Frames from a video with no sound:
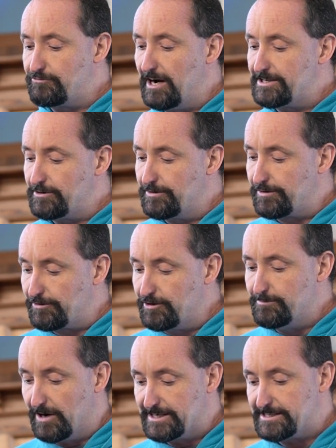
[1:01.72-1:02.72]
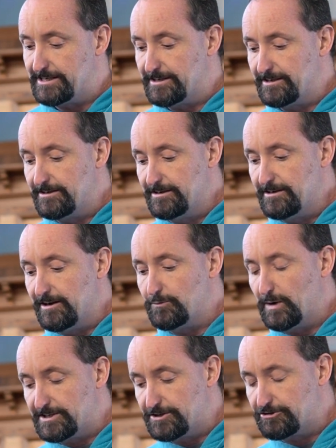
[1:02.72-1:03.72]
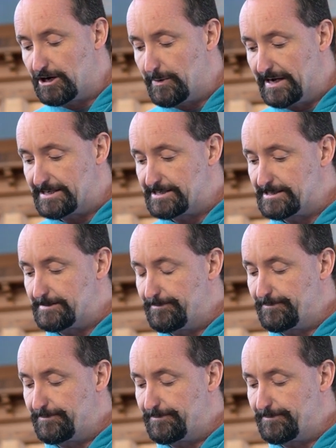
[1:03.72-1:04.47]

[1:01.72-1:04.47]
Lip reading: right on through Mysia and went to Troas.